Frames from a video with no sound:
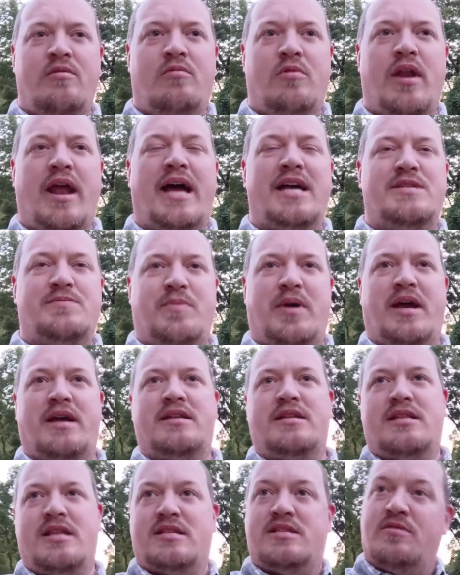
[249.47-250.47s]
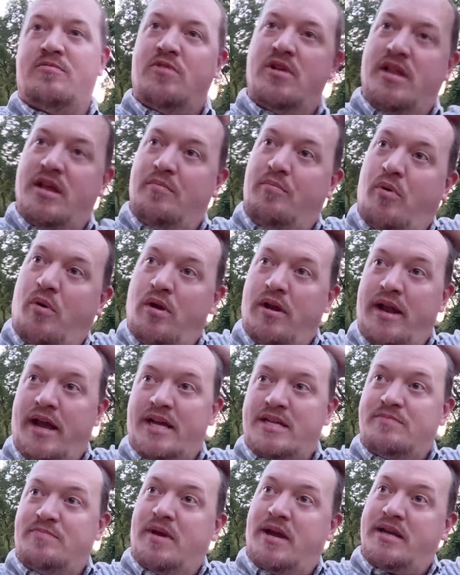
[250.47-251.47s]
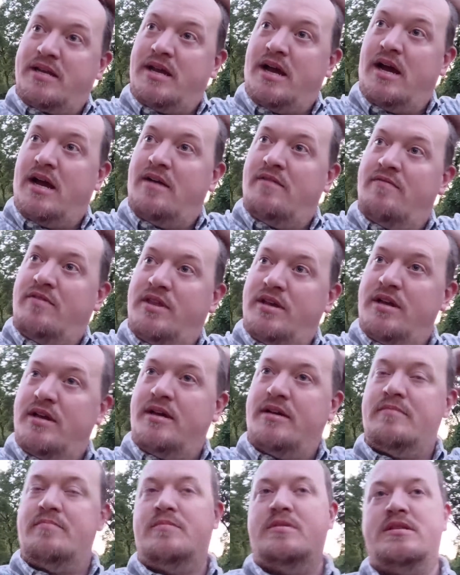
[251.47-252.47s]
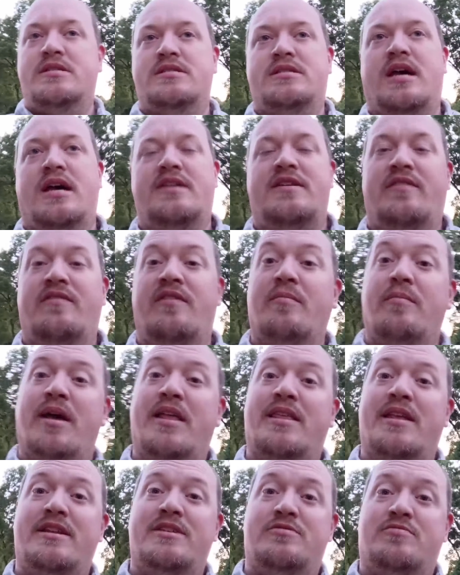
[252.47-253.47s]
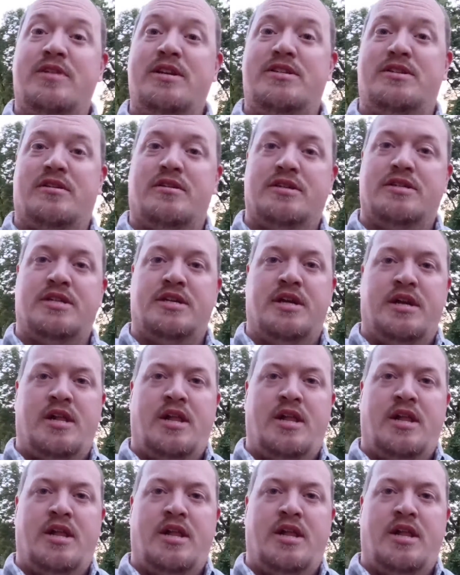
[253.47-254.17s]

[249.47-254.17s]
One aspect that's a really important aspect of the scientific method is research.